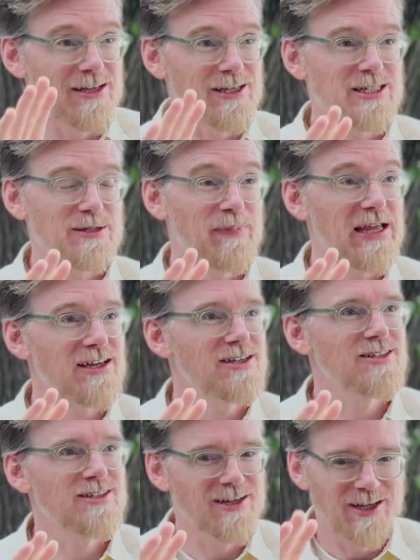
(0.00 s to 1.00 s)

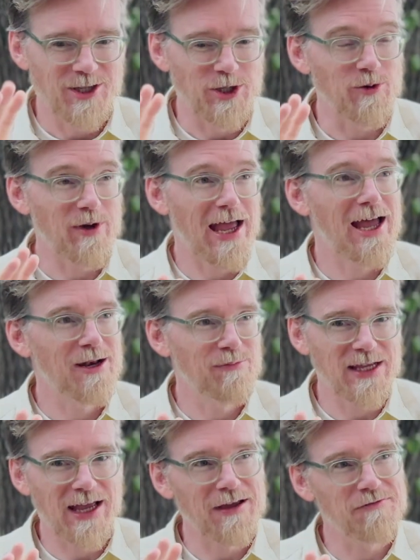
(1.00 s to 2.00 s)
space, you can
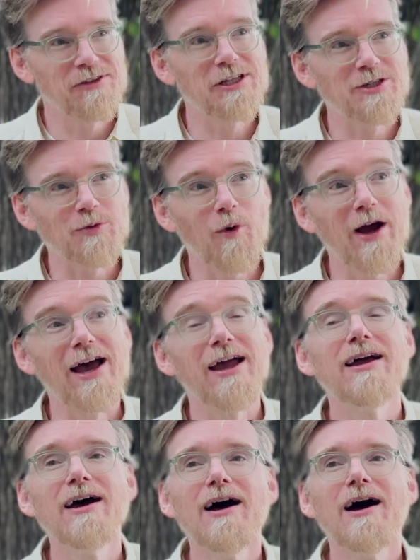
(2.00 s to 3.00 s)
behave in this way,